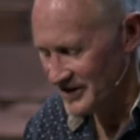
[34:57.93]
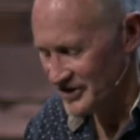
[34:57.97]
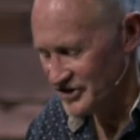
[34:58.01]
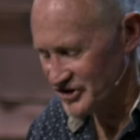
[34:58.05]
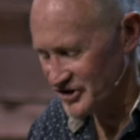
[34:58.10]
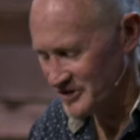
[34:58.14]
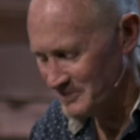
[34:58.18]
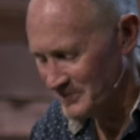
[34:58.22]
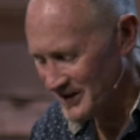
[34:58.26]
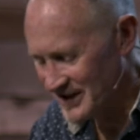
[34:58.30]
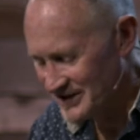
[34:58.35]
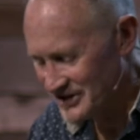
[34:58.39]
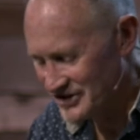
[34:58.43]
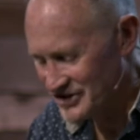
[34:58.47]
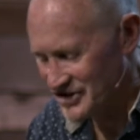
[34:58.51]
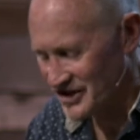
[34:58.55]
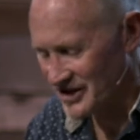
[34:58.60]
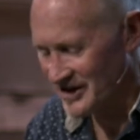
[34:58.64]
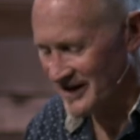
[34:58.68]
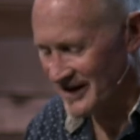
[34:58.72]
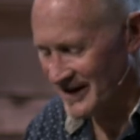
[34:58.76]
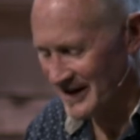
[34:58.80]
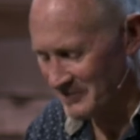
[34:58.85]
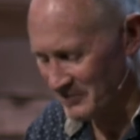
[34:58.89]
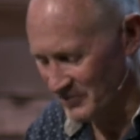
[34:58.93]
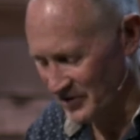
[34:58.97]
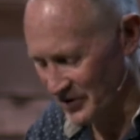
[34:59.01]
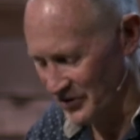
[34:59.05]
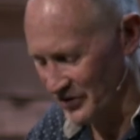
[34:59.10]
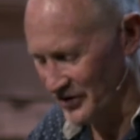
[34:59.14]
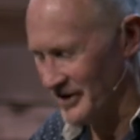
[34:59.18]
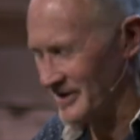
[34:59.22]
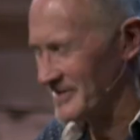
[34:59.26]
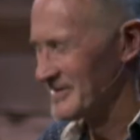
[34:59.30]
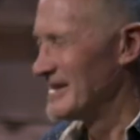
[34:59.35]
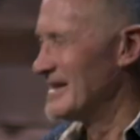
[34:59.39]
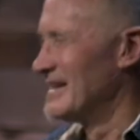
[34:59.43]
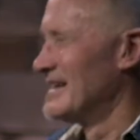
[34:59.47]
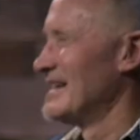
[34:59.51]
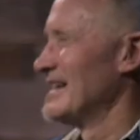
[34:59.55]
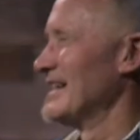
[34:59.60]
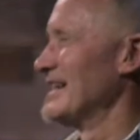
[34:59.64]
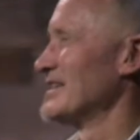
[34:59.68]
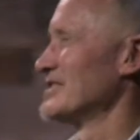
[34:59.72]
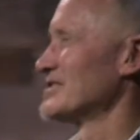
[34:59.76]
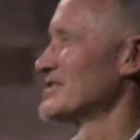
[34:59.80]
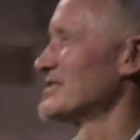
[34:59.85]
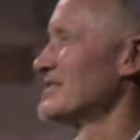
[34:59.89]
Spend time with it.
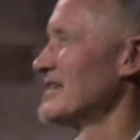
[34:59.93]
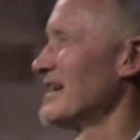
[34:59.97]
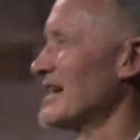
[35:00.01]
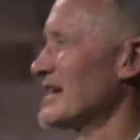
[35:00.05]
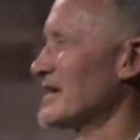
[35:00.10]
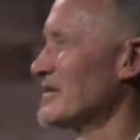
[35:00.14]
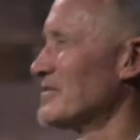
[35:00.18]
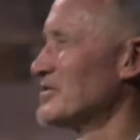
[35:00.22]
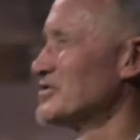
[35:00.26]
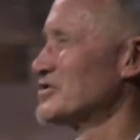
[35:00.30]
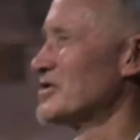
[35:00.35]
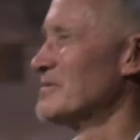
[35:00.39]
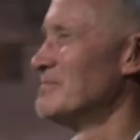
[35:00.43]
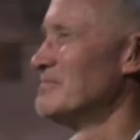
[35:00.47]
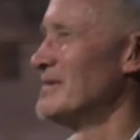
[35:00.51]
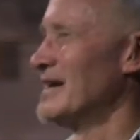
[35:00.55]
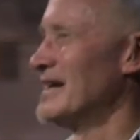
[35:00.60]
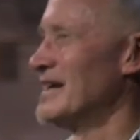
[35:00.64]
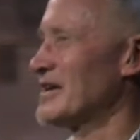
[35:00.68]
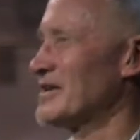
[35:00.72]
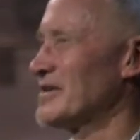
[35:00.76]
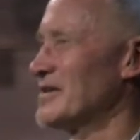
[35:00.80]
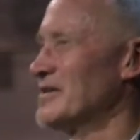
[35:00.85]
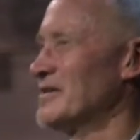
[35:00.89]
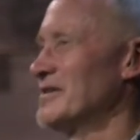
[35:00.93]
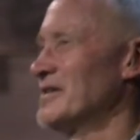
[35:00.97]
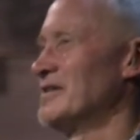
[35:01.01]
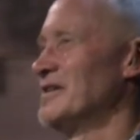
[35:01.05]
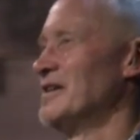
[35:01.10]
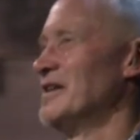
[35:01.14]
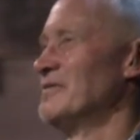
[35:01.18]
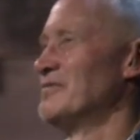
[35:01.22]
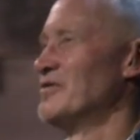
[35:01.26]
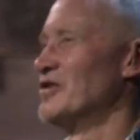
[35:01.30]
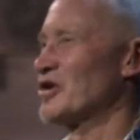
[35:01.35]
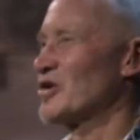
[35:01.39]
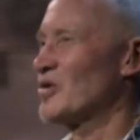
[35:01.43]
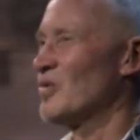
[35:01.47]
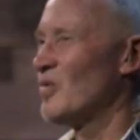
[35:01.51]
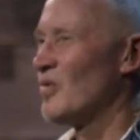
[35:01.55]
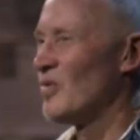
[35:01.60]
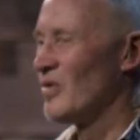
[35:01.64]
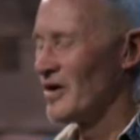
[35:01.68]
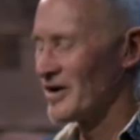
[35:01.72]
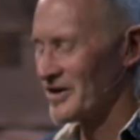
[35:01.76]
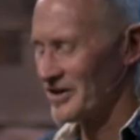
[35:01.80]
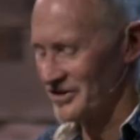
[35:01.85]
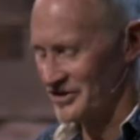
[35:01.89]
And it's not always a matter of the
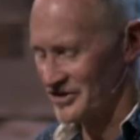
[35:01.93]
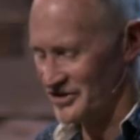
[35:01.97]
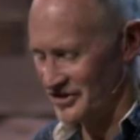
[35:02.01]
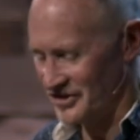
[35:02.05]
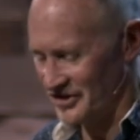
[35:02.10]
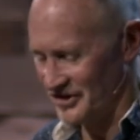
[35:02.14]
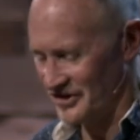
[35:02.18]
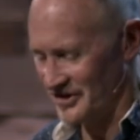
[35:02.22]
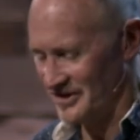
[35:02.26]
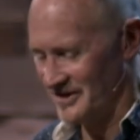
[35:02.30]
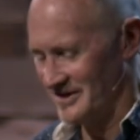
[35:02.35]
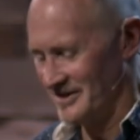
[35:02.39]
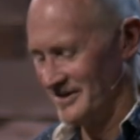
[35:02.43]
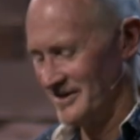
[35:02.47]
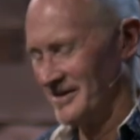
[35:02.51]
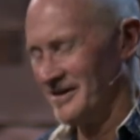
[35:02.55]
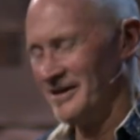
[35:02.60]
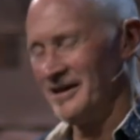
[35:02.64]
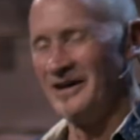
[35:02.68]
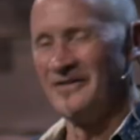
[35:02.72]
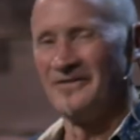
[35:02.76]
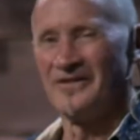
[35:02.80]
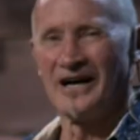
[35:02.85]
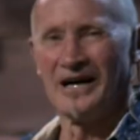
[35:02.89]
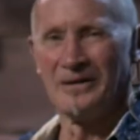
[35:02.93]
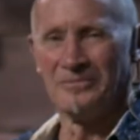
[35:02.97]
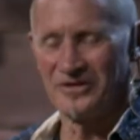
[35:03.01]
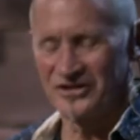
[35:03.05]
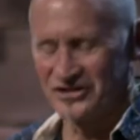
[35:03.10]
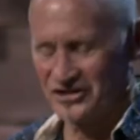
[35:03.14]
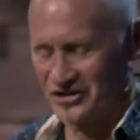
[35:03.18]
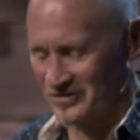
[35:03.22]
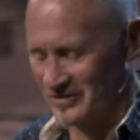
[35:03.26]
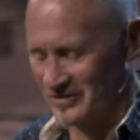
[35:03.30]
quantity of how much